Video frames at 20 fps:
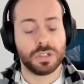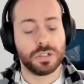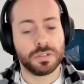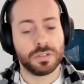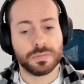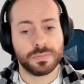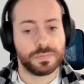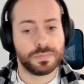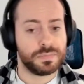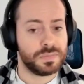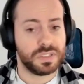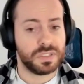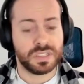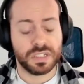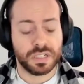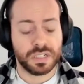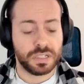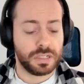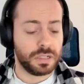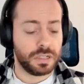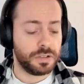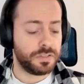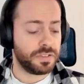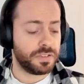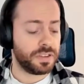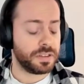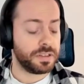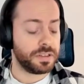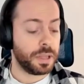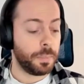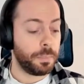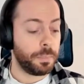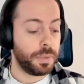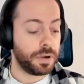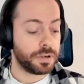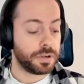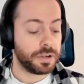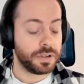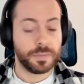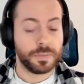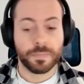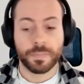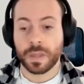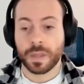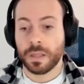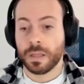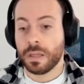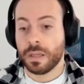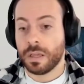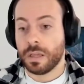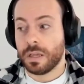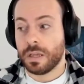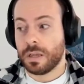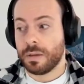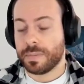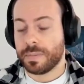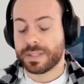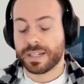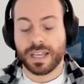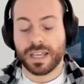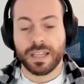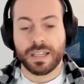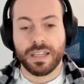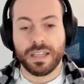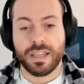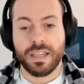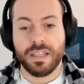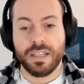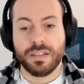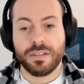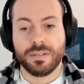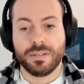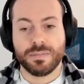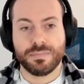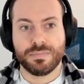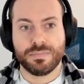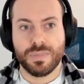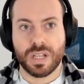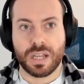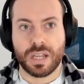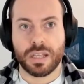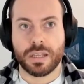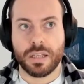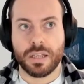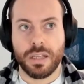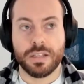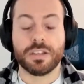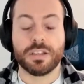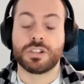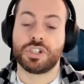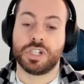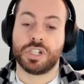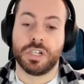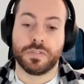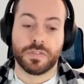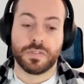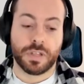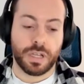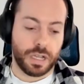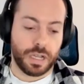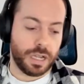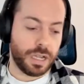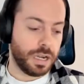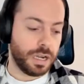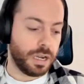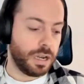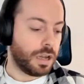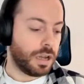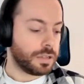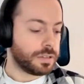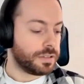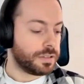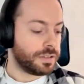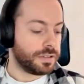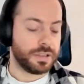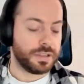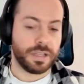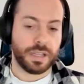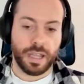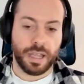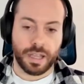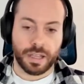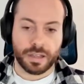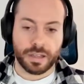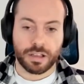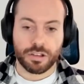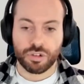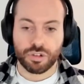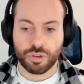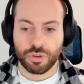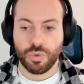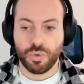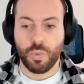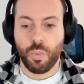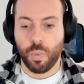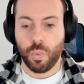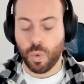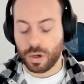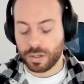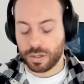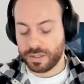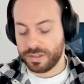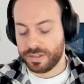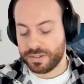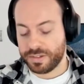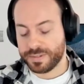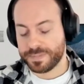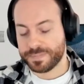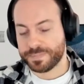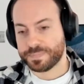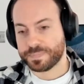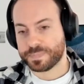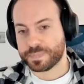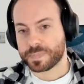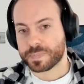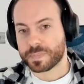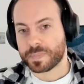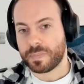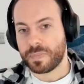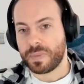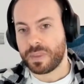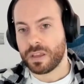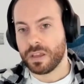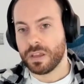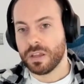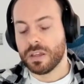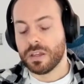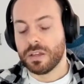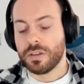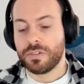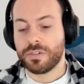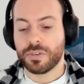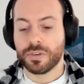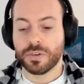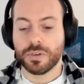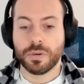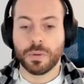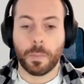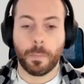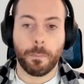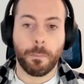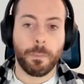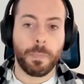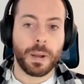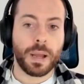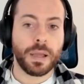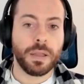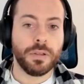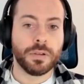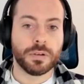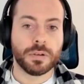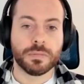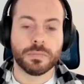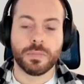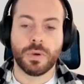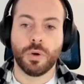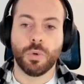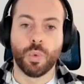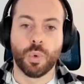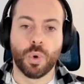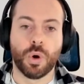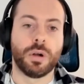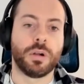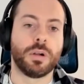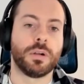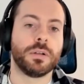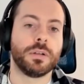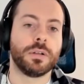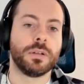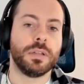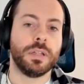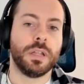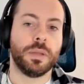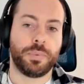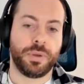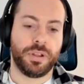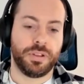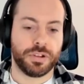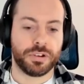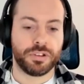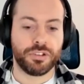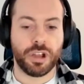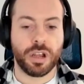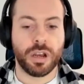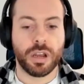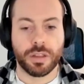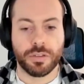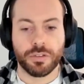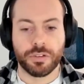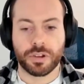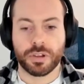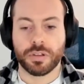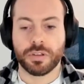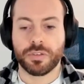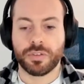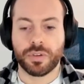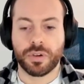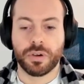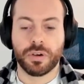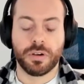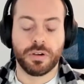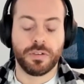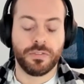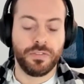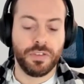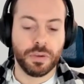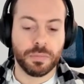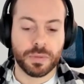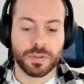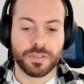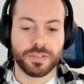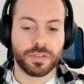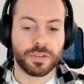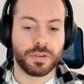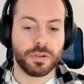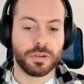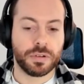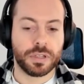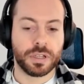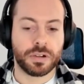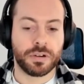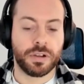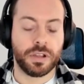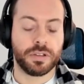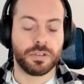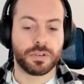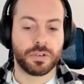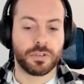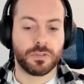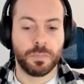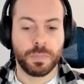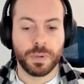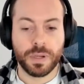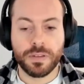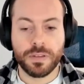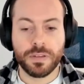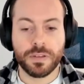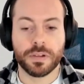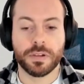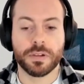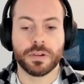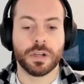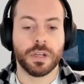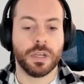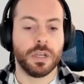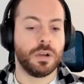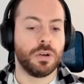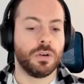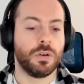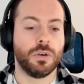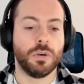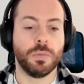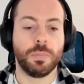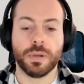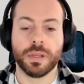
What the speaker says: initial of September, but it achieved a lot, and I show you what. So Biome won the Prettier Challenge. So a few months ago, the creator of Prettier